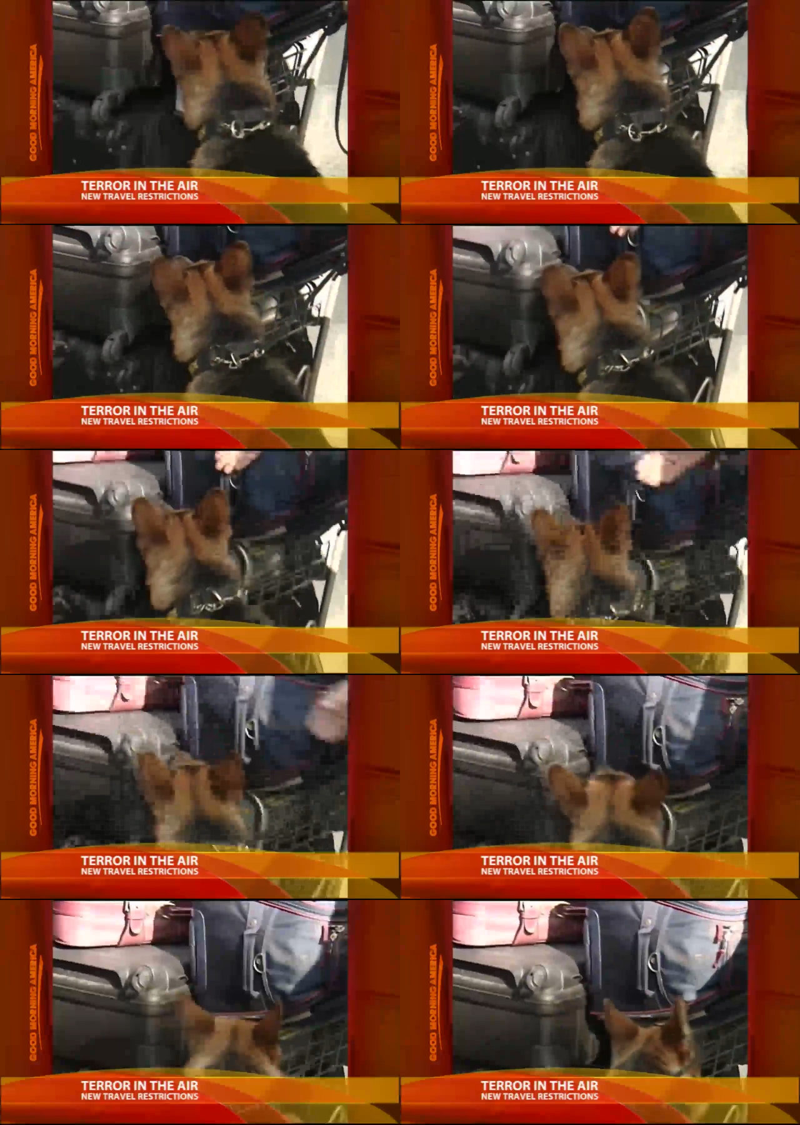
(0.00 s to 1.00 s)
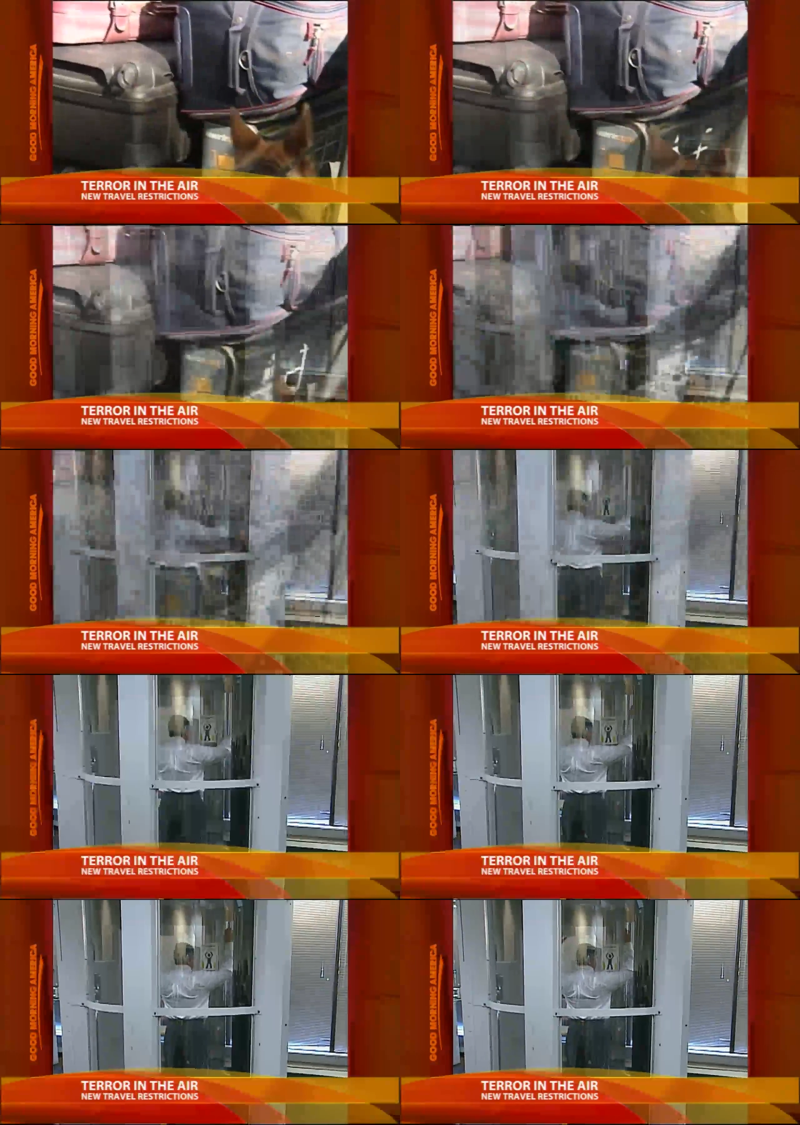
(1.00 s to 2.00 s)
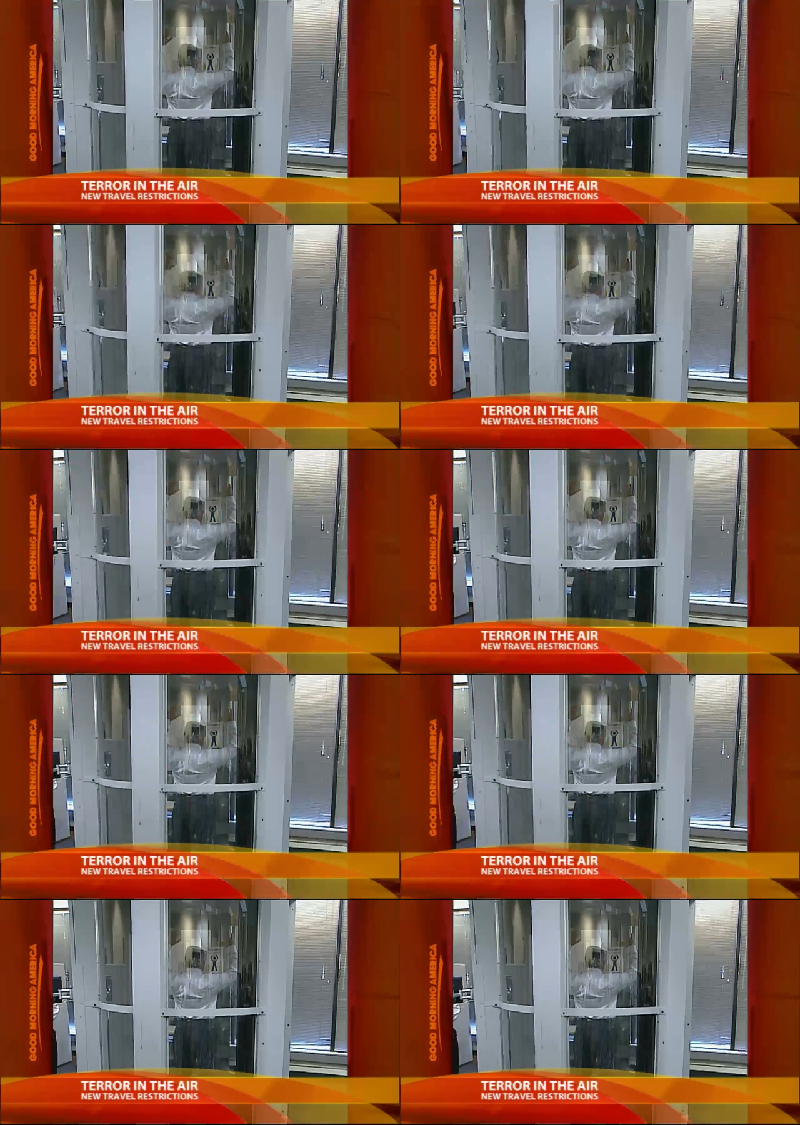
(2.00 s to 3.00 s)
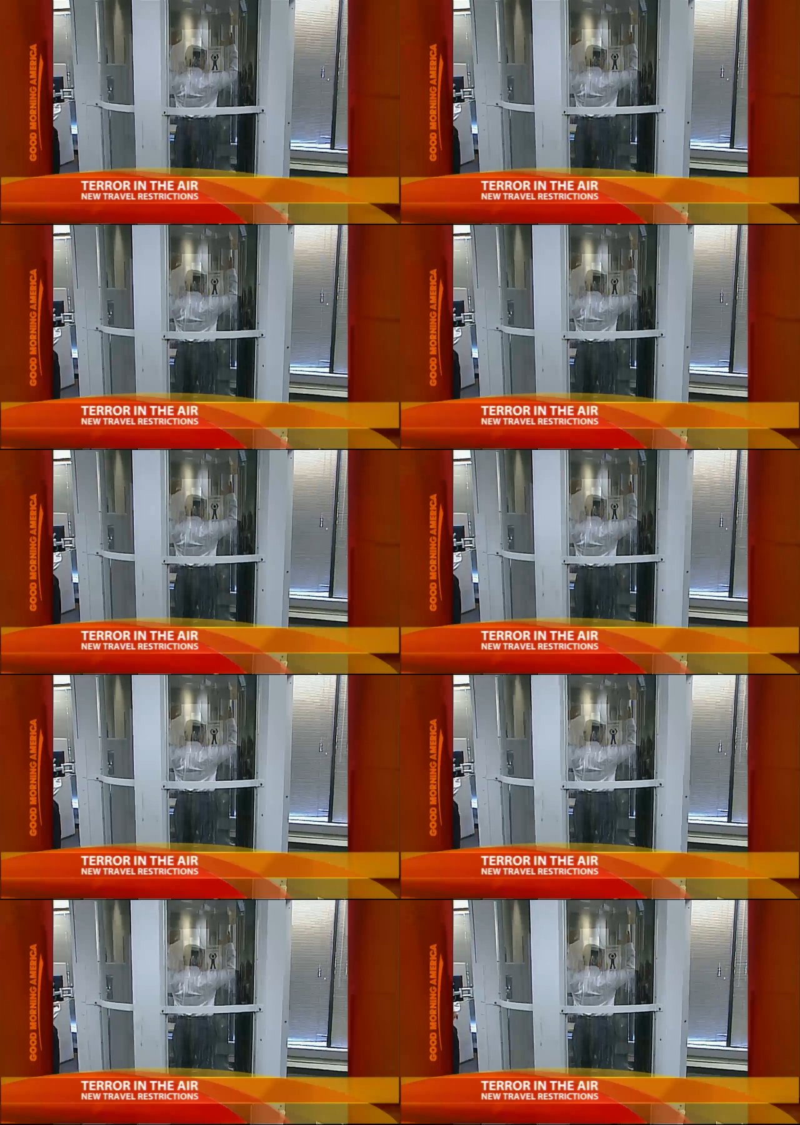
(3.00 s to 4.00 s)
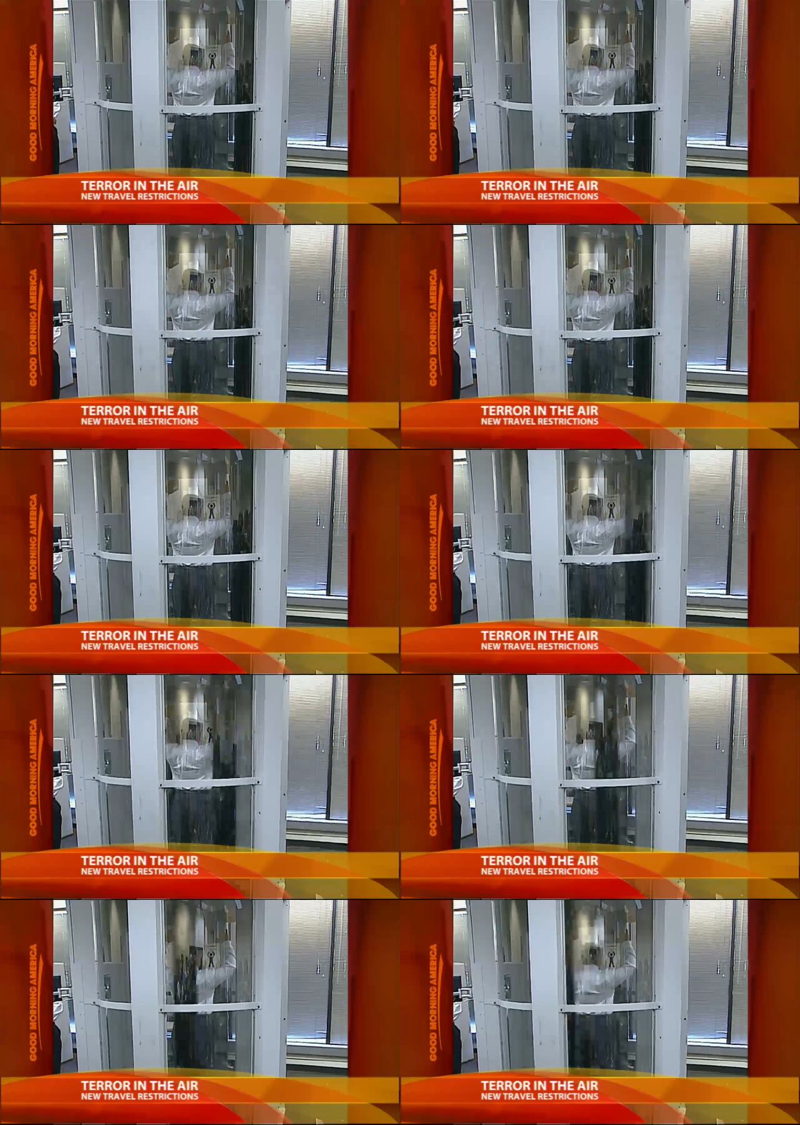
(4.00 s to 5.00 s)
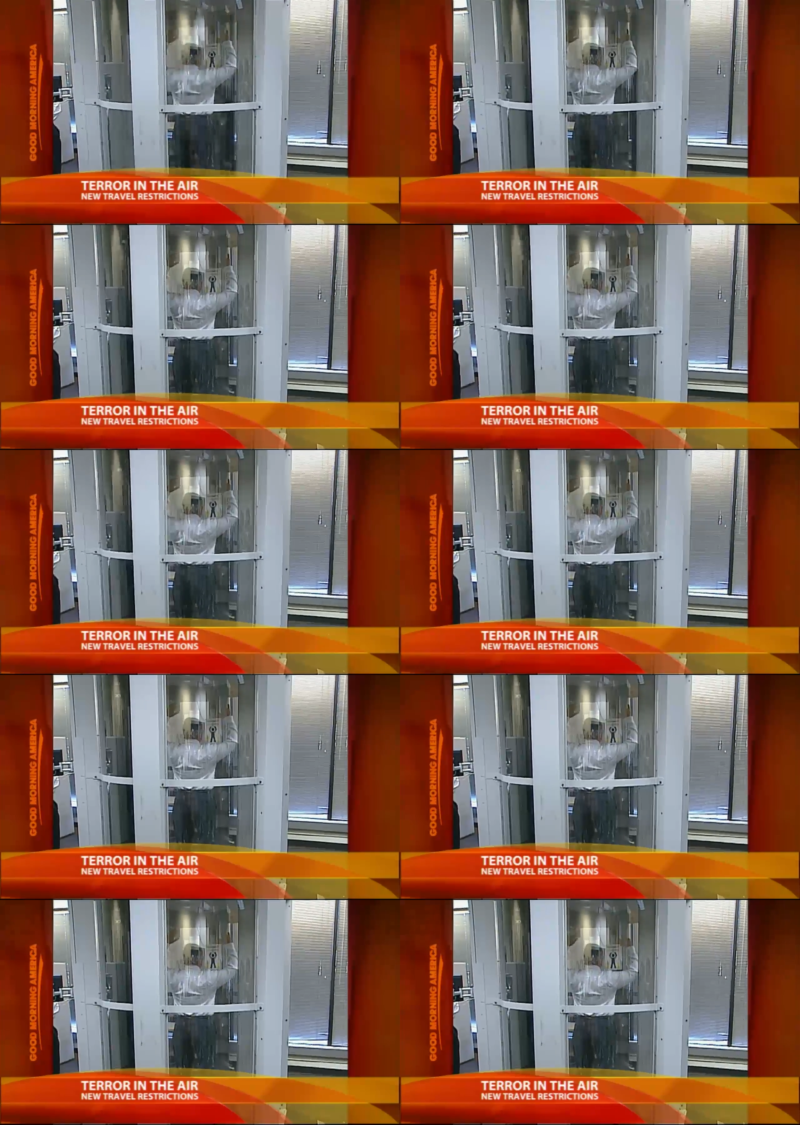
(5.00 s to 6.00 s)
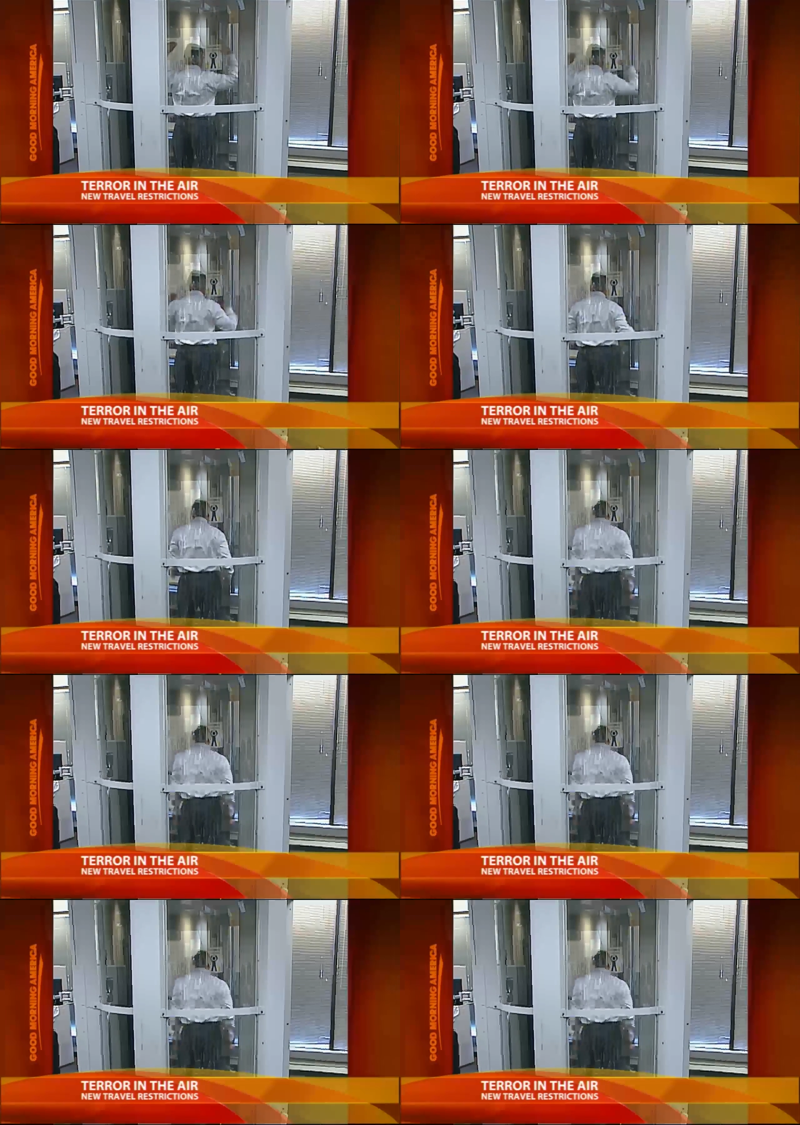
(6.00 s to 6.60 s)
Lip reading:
[unreadable: no face in view]